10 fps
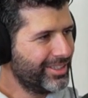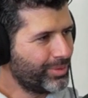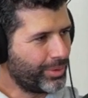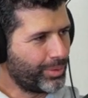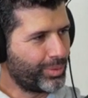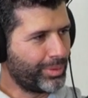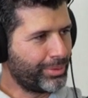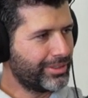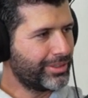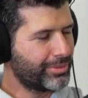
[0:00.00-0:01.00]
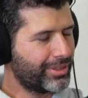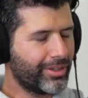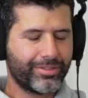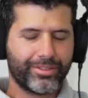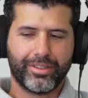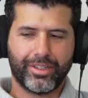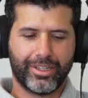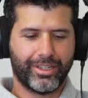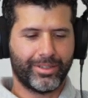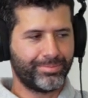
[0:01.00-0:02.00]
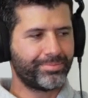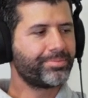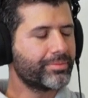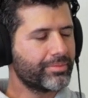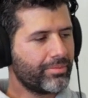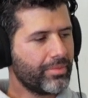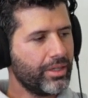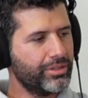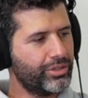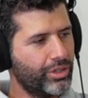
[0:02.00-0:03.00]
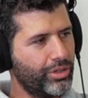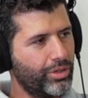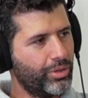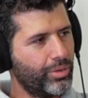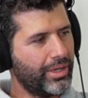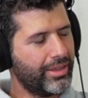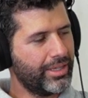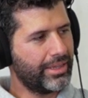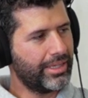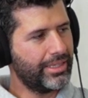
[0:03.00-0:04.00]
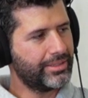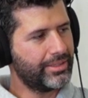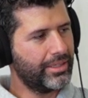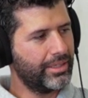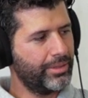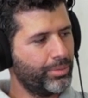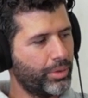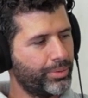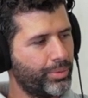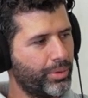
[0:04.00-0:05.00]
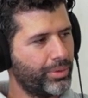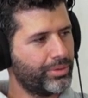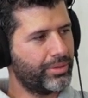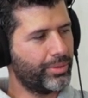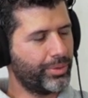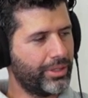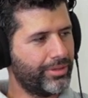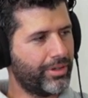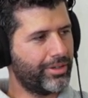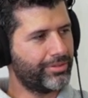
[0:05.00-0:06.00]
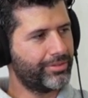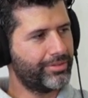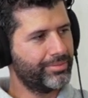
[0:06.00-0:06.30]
won't repeat some stuff. So I think last time, where did we leave off?